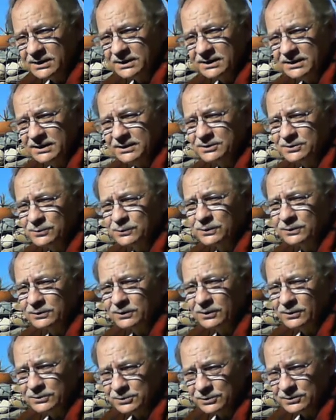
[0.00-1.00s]
to get to a
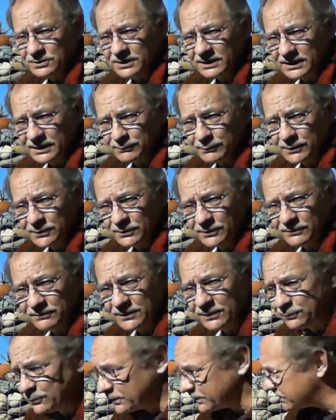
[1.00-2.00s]
larger diameter if he
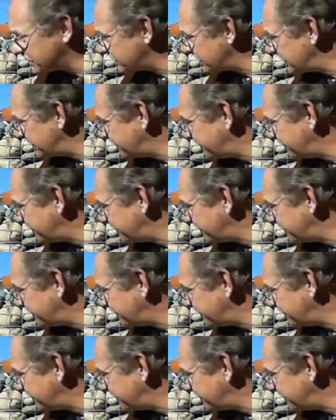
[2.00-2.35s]
wants to.